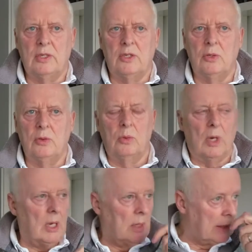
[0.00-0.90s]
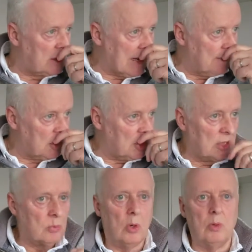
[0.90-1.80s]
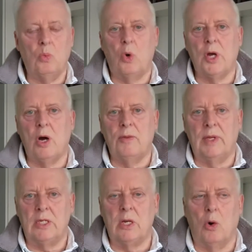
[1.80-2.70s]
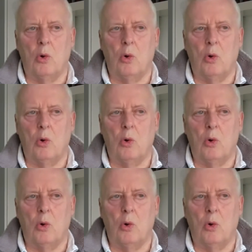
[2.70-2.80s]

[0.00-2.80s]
thing to establish is what are these